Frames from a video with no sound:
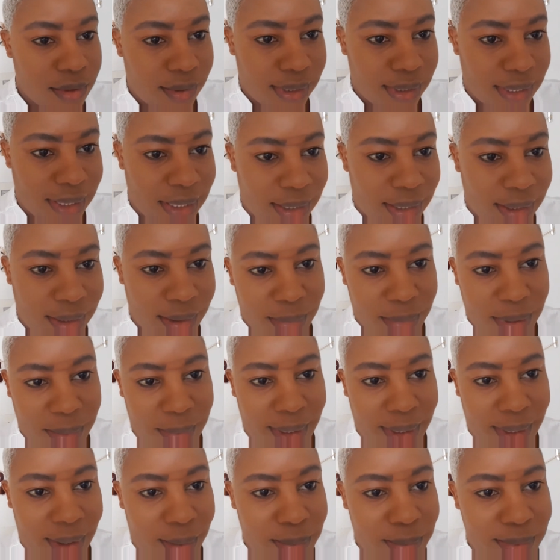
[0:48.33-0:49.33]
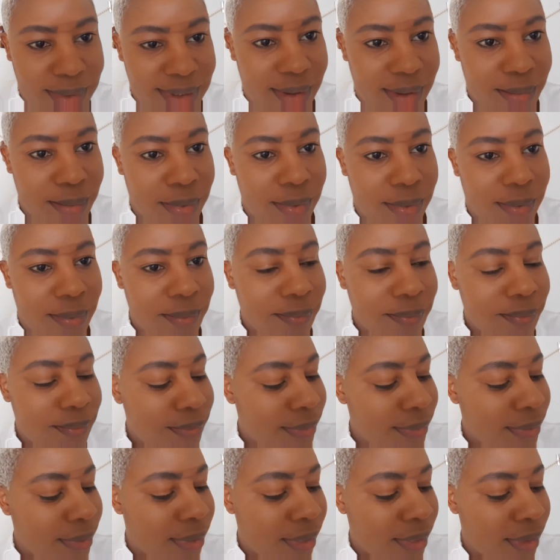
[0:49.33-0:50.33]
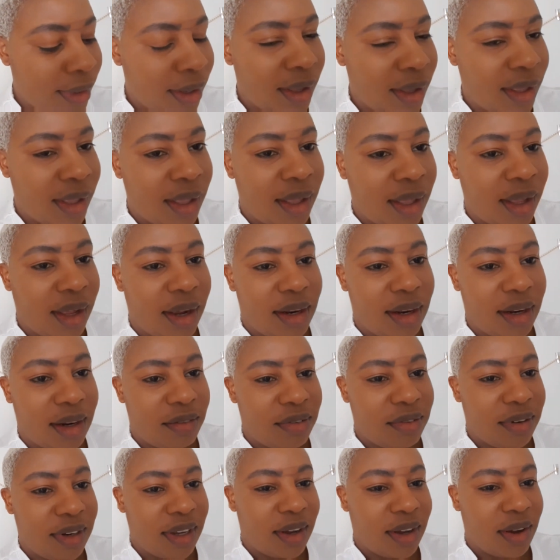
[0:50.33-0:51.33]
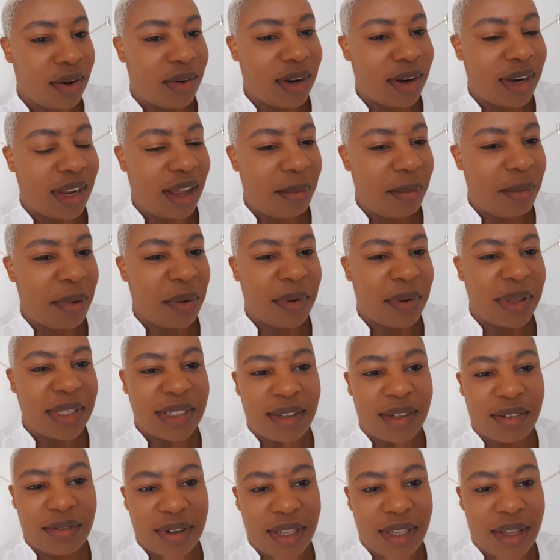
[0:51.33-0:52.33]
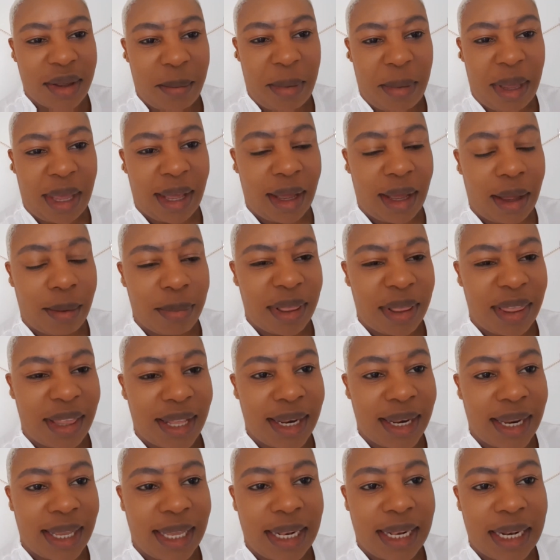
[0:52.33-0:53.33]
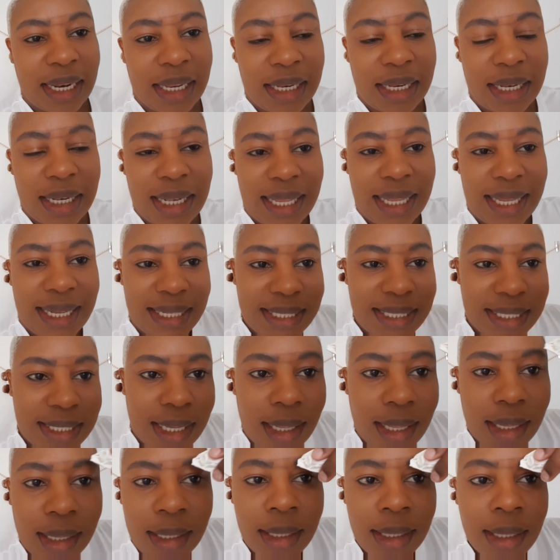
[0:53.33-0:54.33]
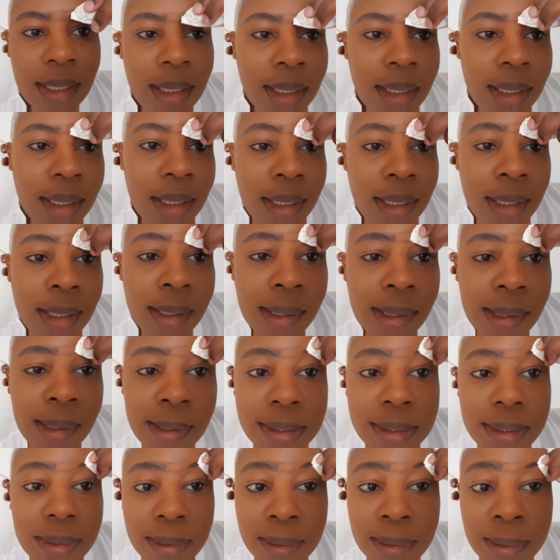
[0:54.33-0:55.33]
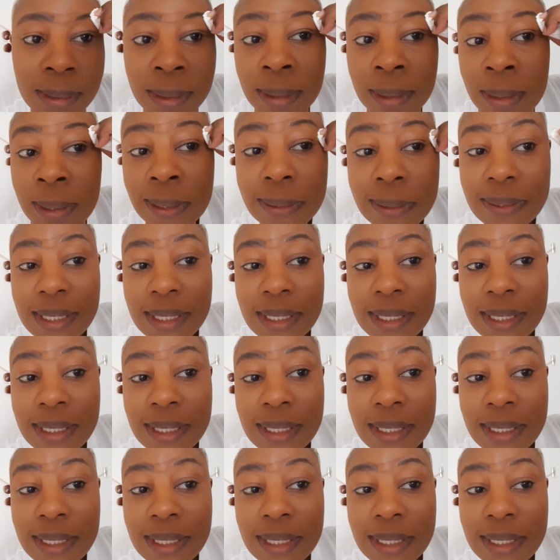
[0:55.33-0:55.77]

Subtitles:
I'm gonna clean my makeup table. Alafu nikaona ama kwanza nifanye makeup and then I clean later. So